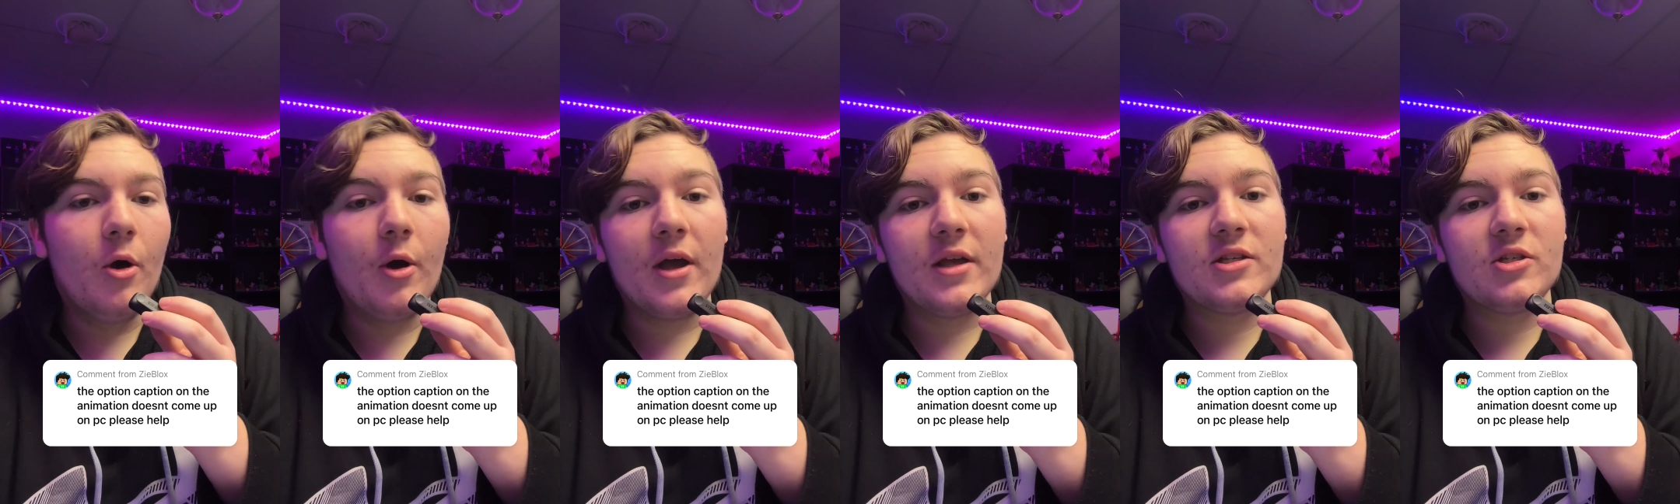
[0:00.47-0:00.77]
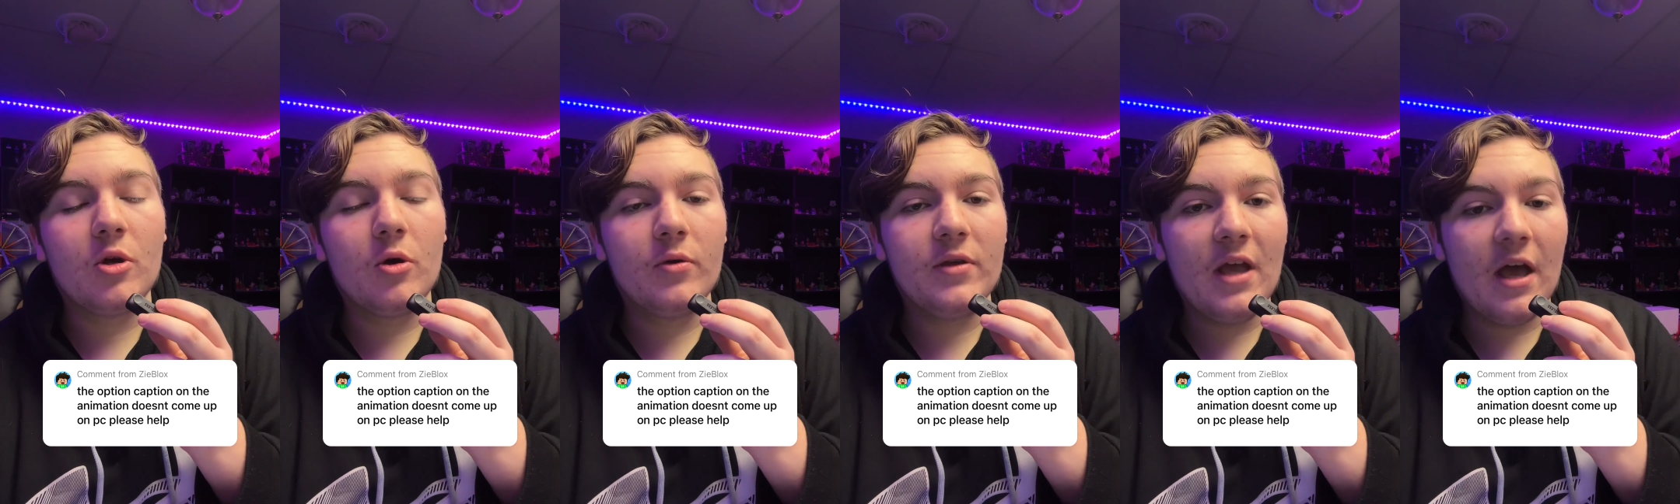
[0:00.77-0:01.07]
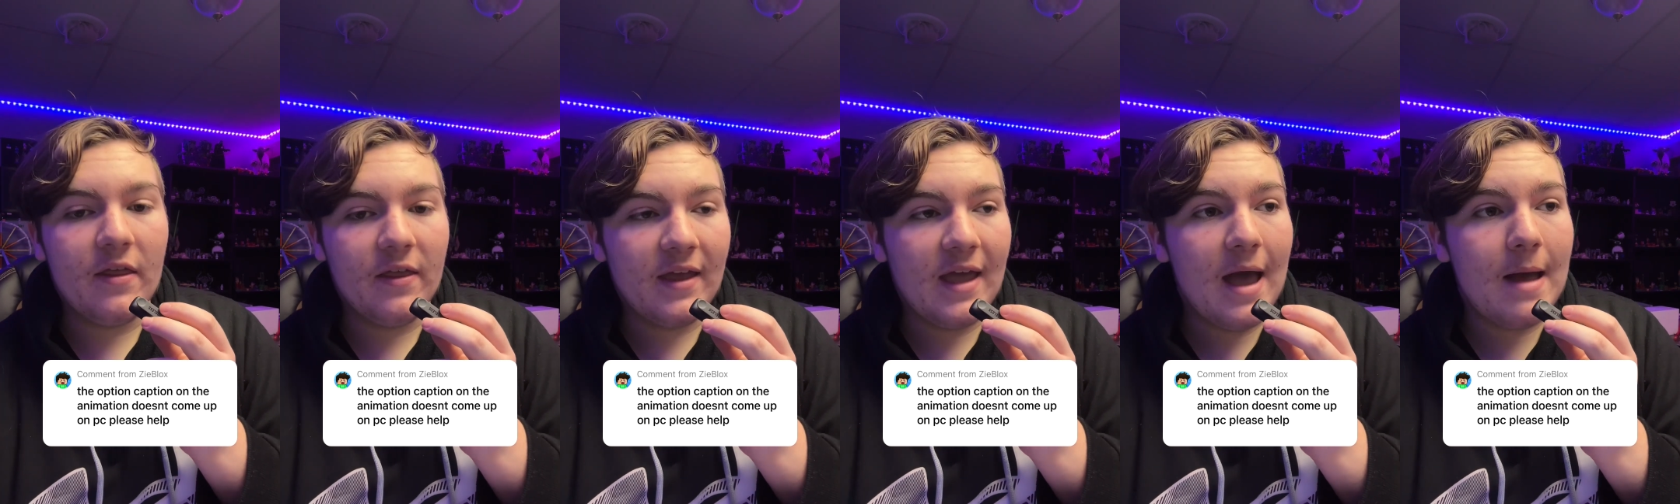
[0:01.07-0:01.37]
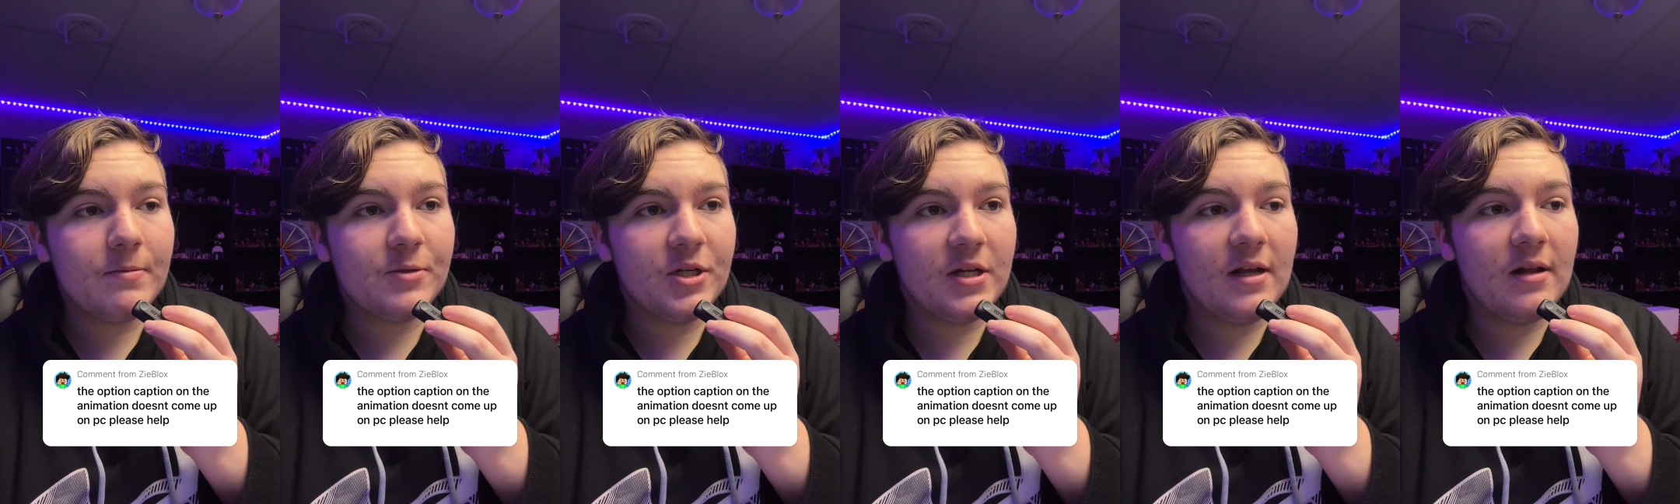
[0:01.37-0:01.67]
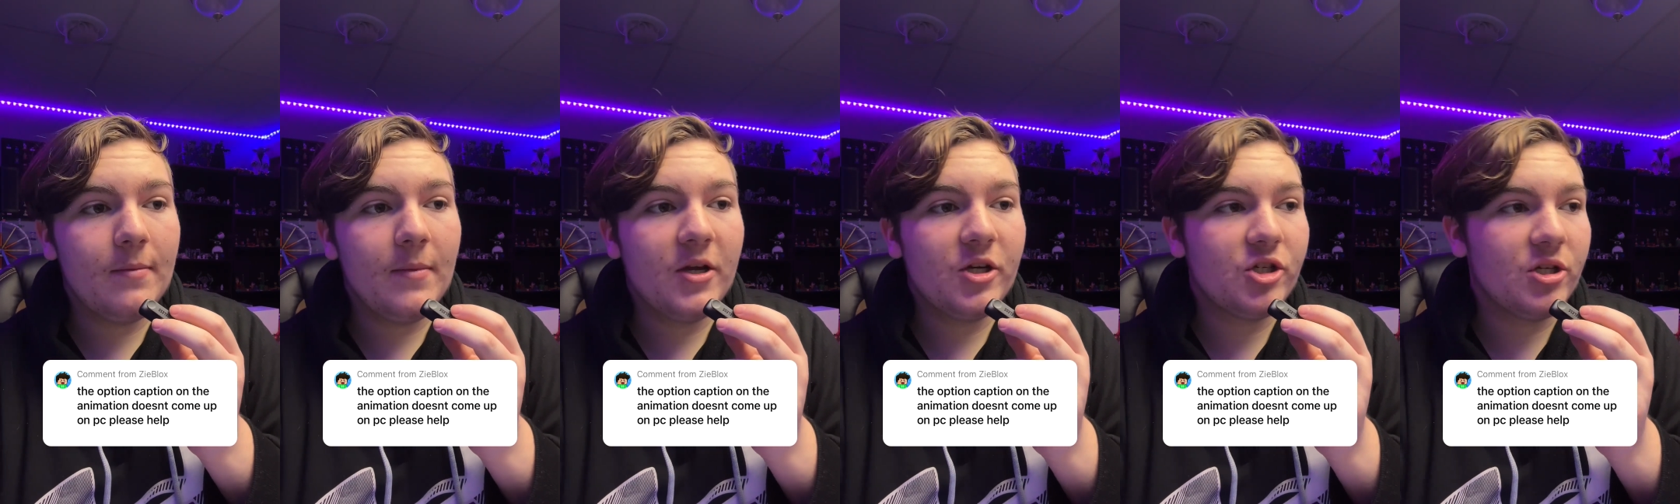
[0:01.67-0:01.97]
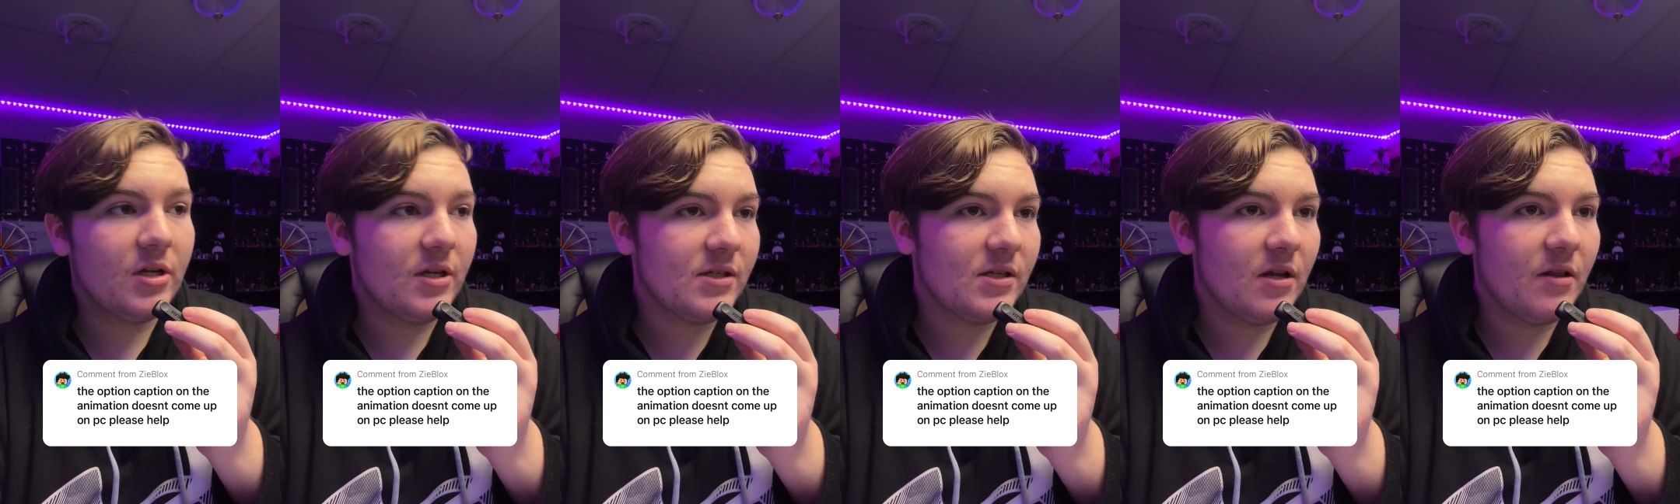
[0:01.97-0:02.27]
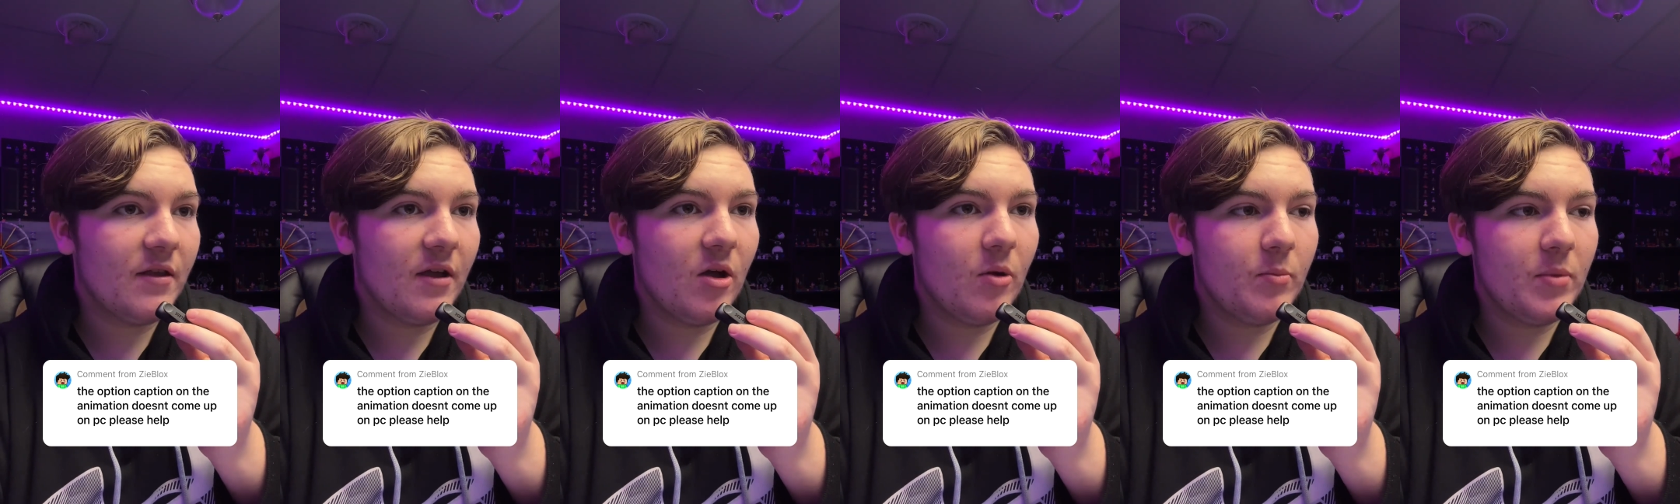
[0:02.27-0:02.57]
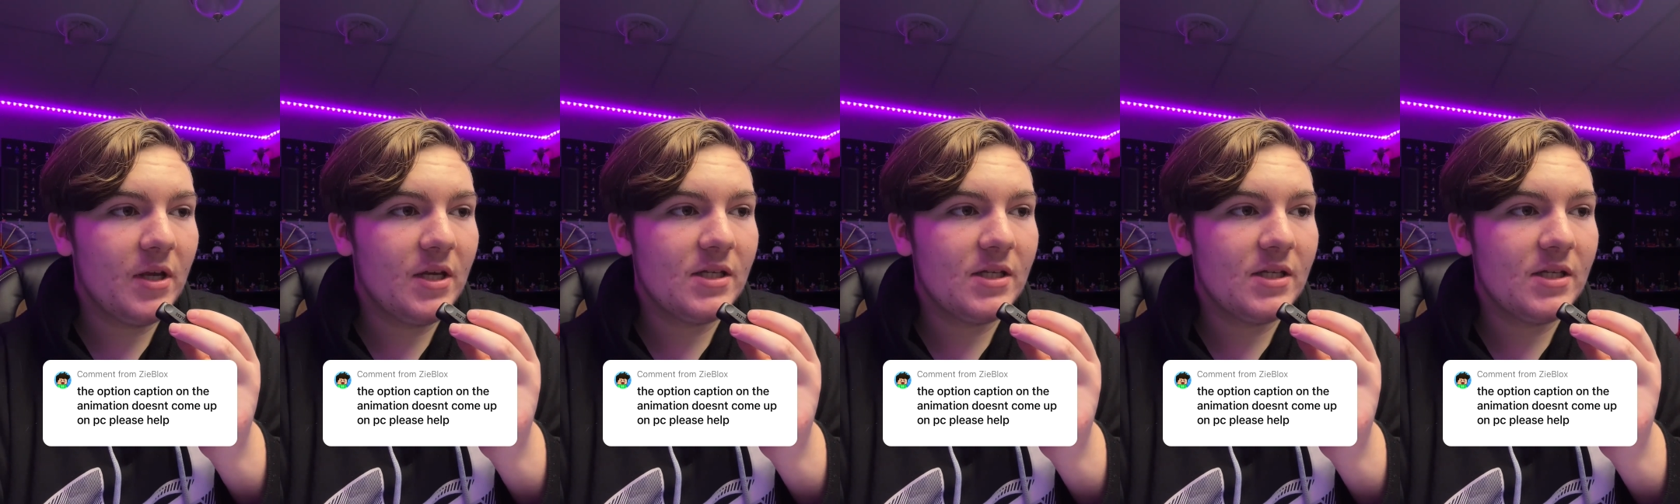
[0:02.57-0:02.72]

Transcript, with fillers: Okay, so yeah, the caption animation isn't a thing on